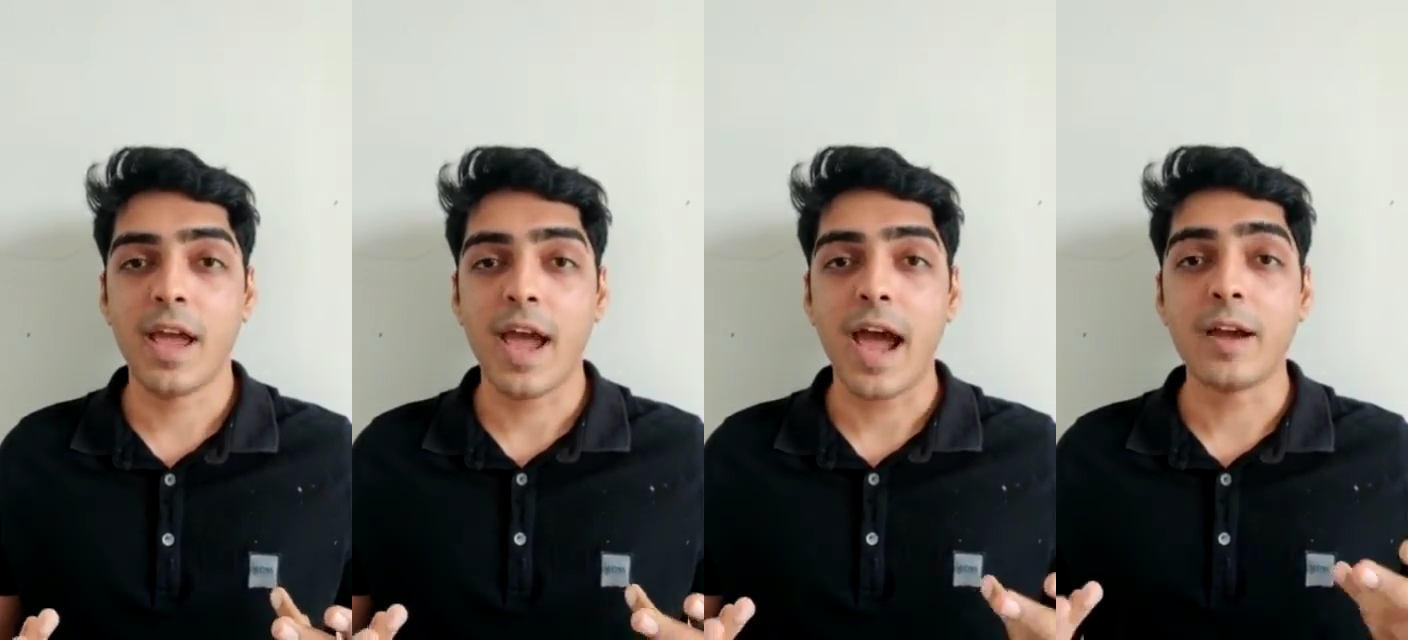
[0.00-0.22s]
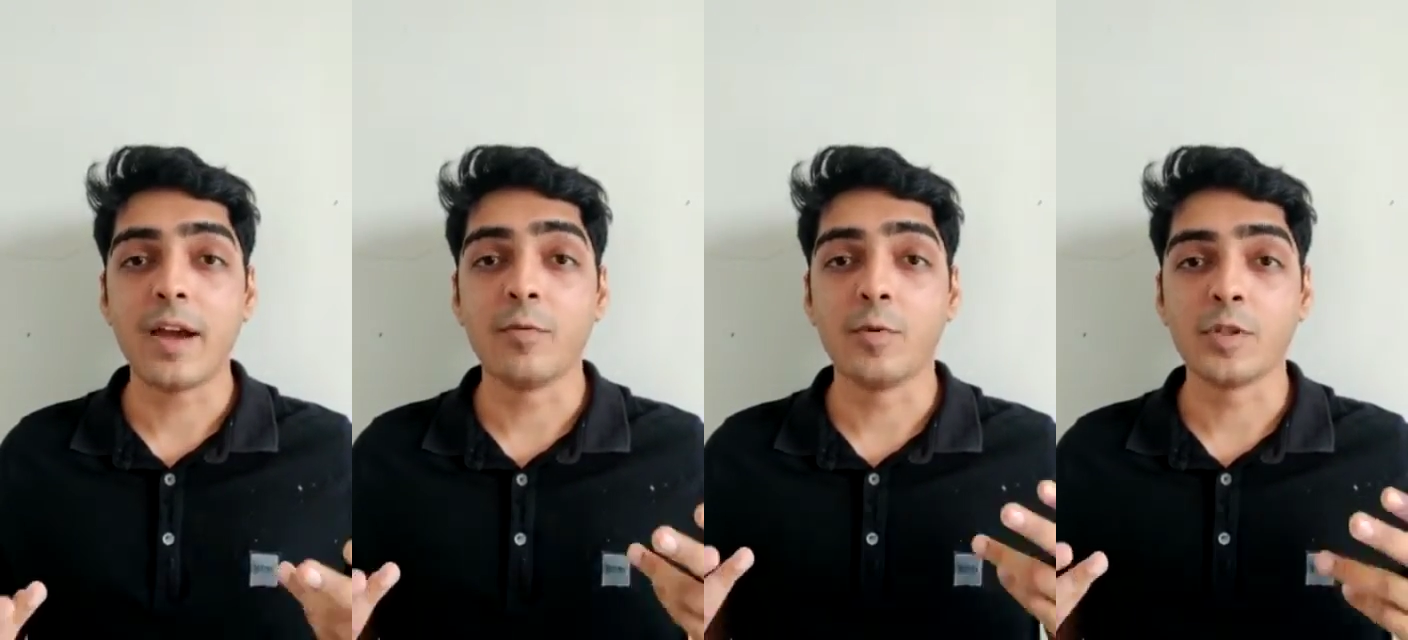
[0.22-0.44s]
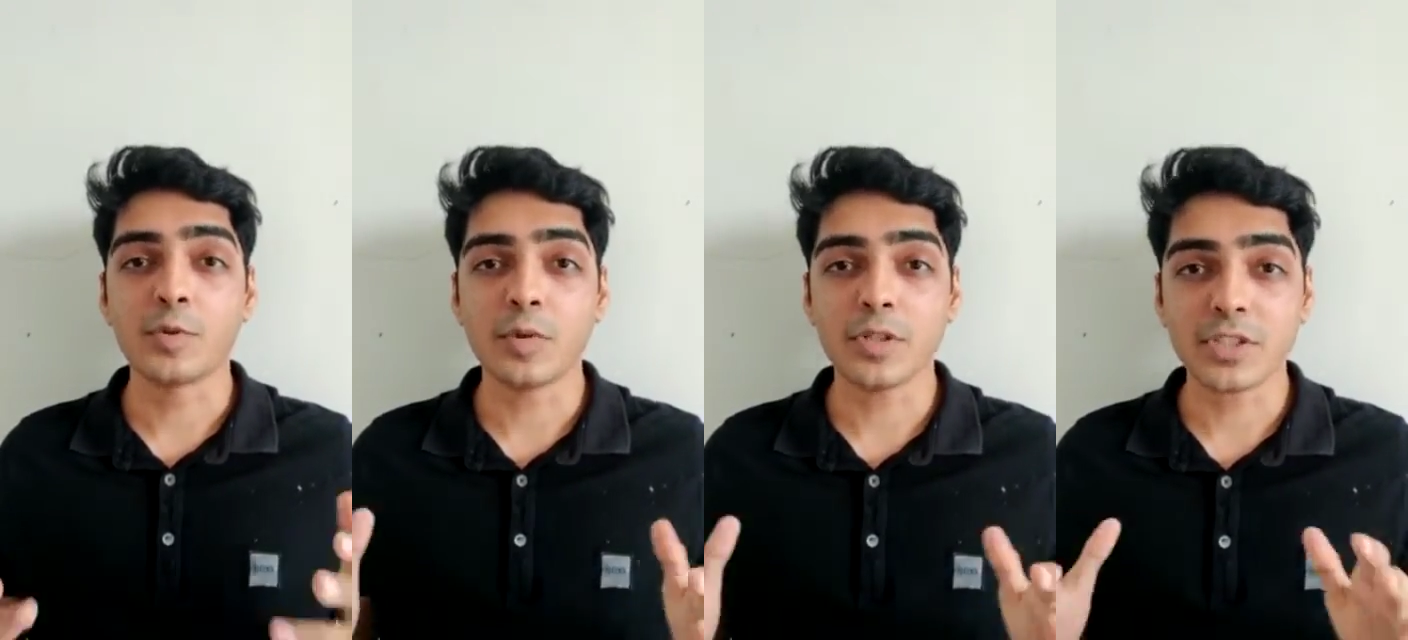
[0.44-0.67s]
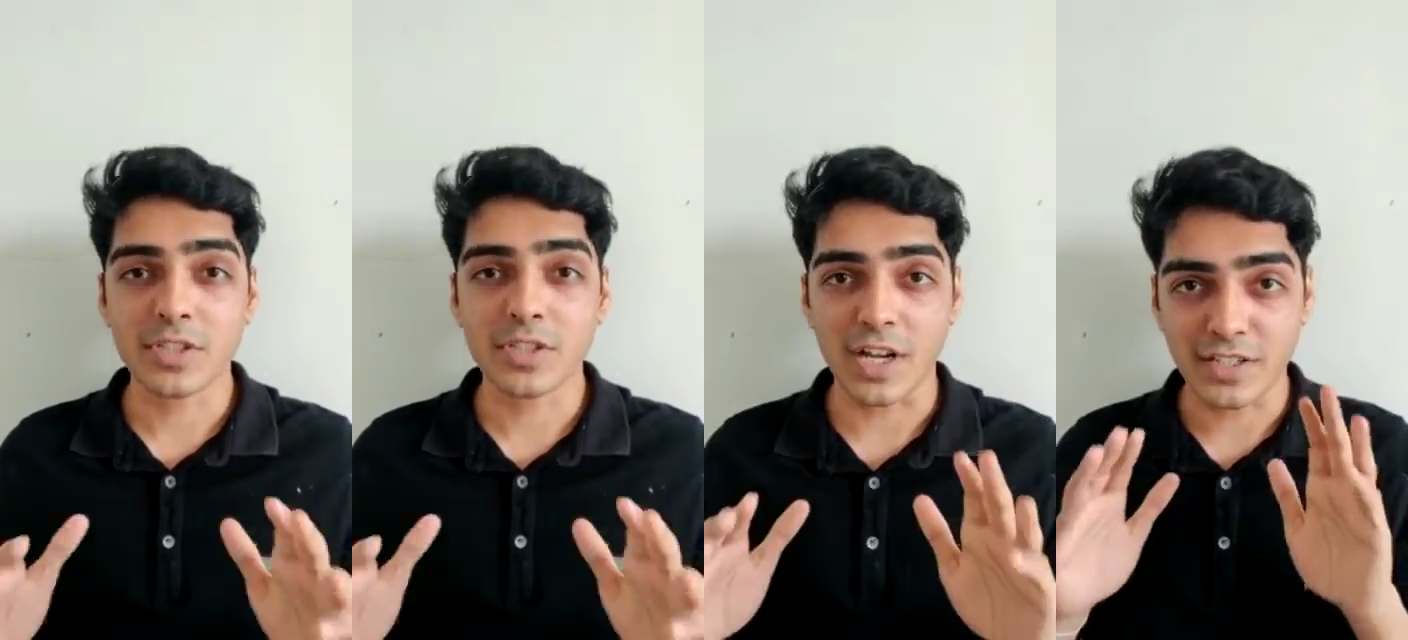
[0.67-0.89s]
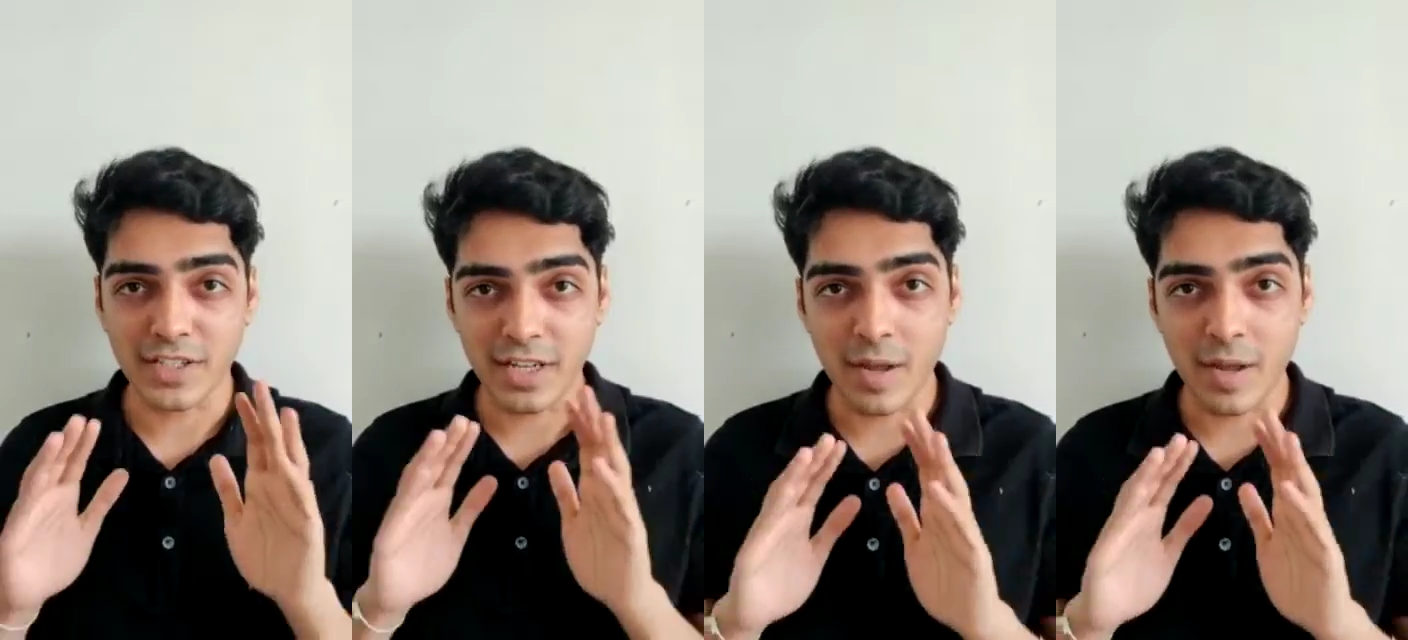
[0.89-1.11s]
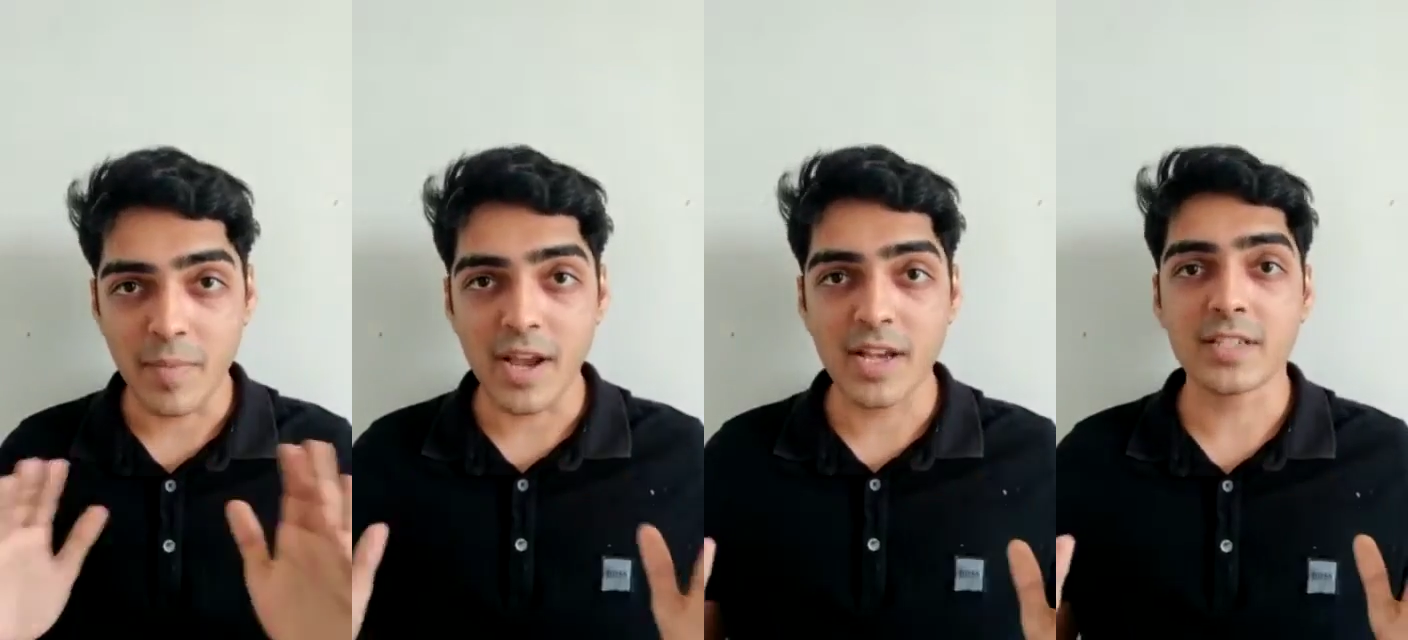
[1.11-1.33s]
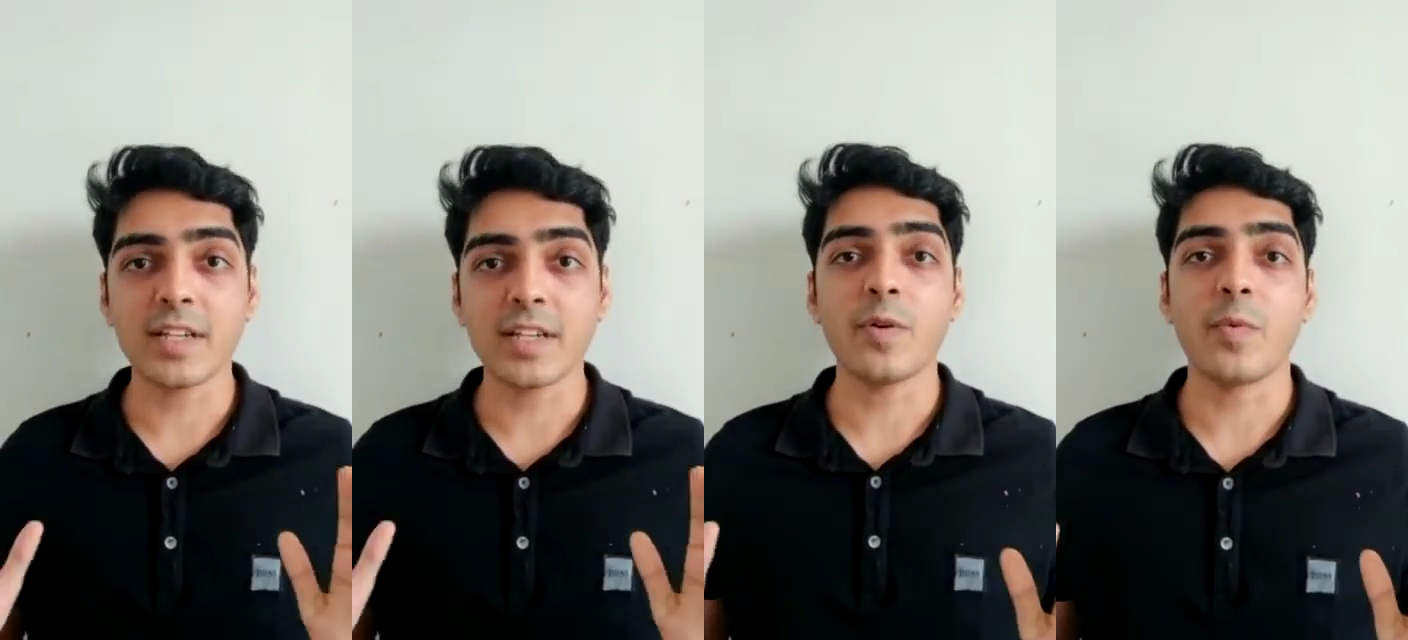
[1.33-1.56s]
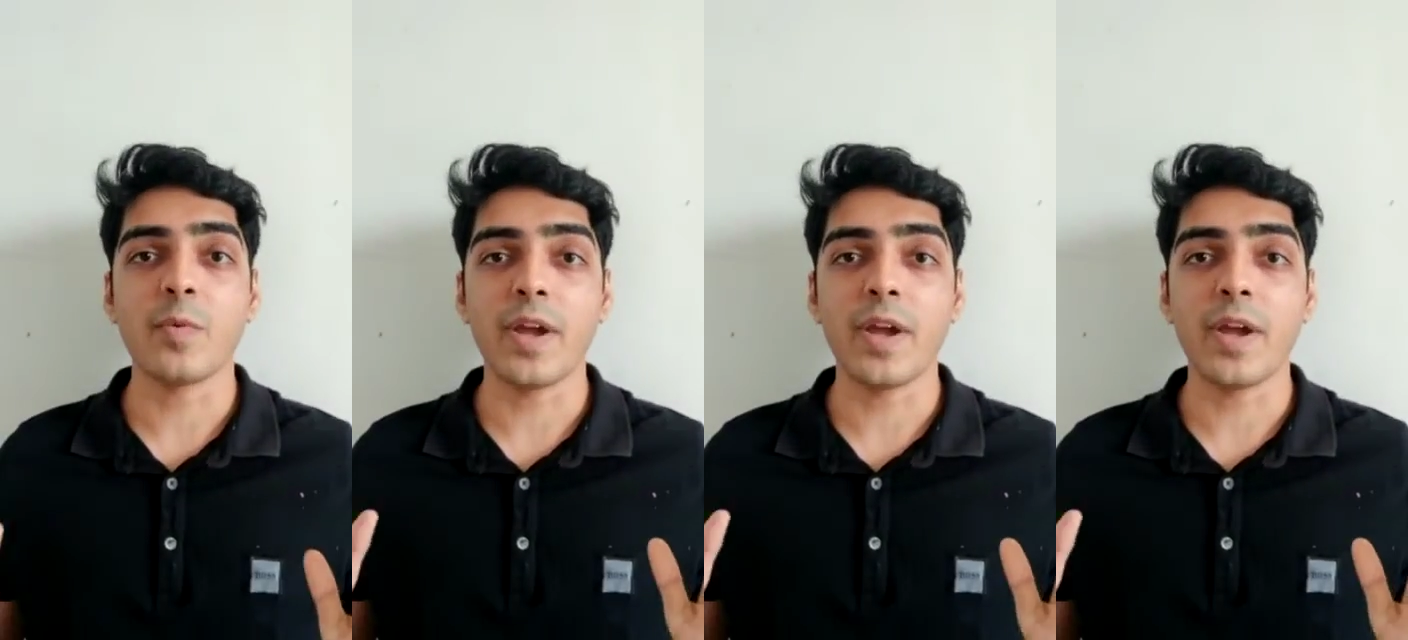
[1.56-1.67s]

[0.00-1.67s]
and which was such an amazing